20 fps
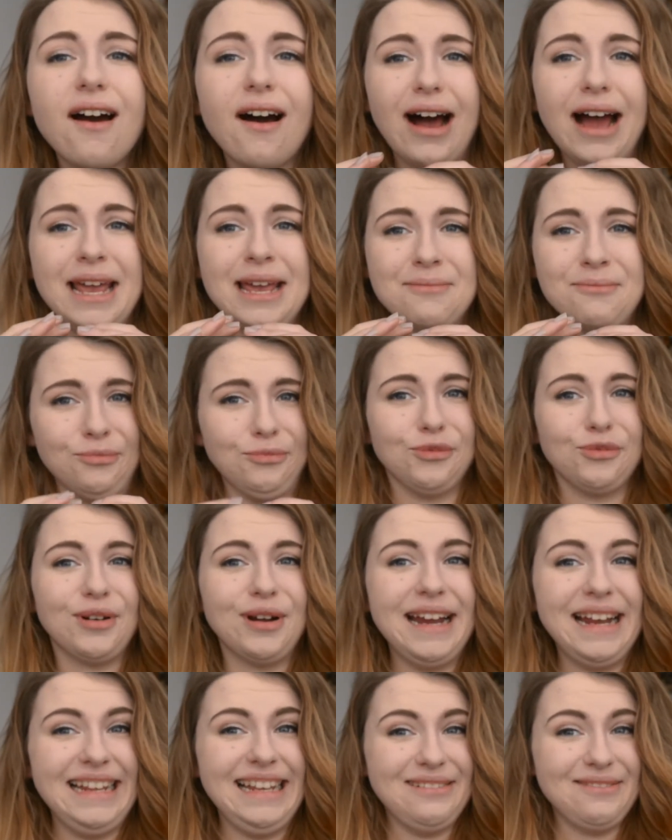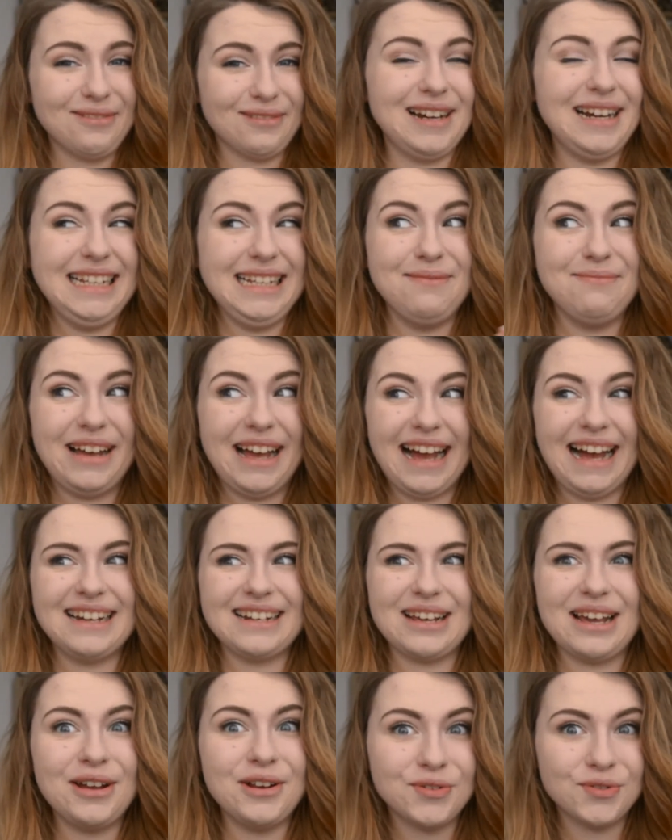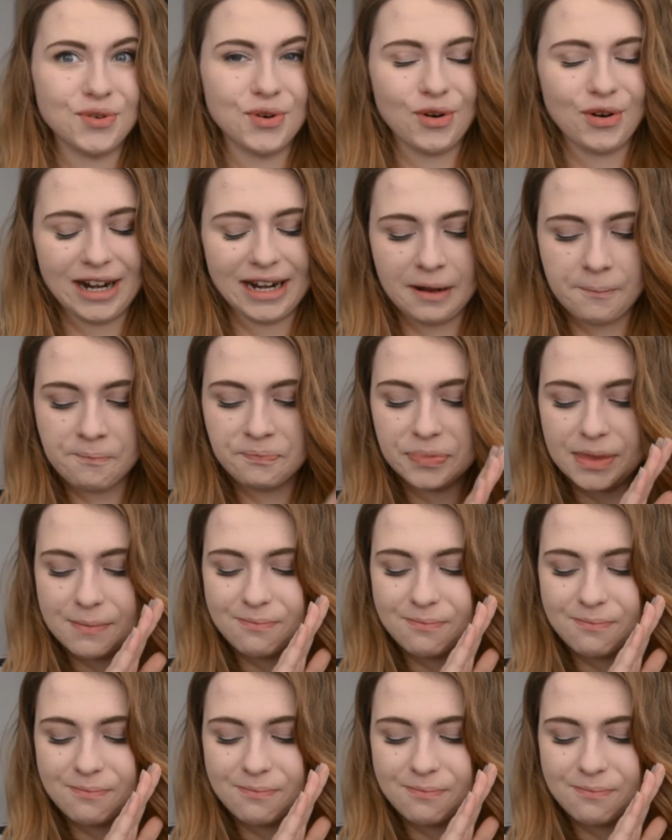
I am really, really bad at drawing,